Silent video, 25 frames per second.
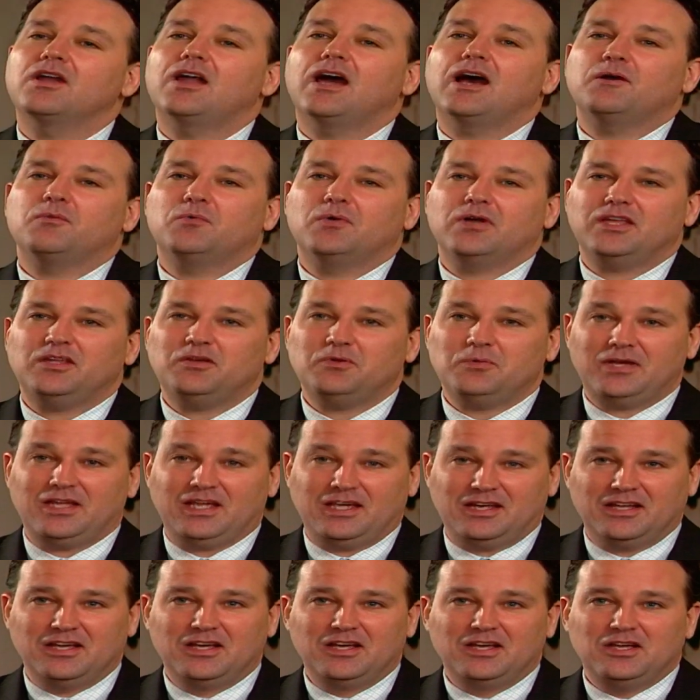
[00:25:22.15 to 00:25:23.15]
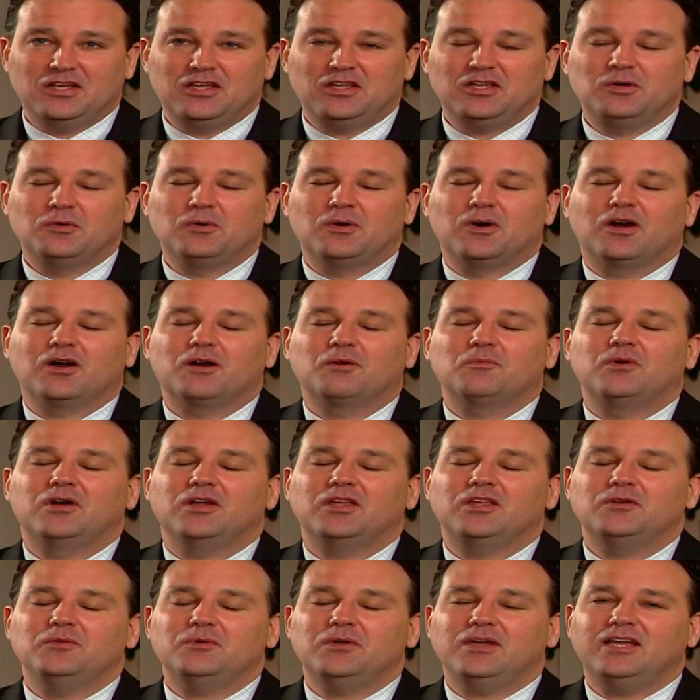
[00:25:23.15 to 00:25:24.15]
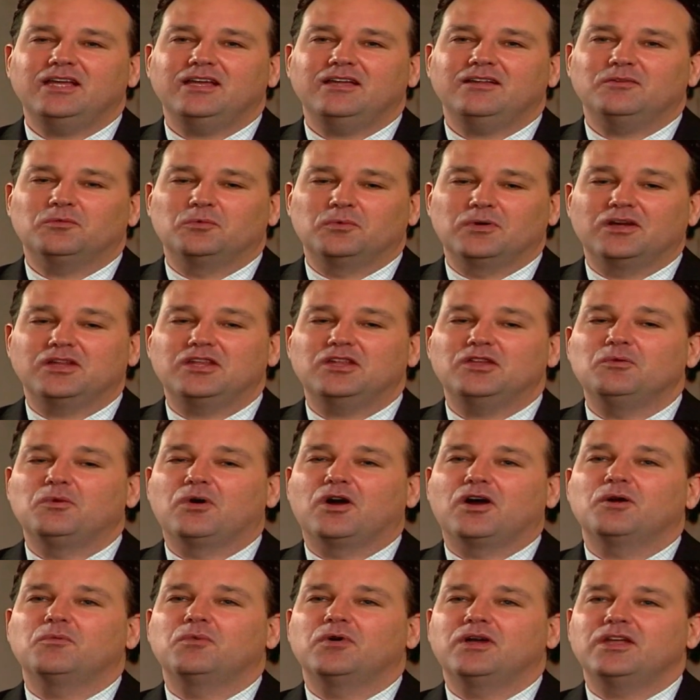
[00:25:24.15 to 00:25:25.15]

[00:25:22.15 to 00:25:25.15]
are not what you eat. You are what you eat. You are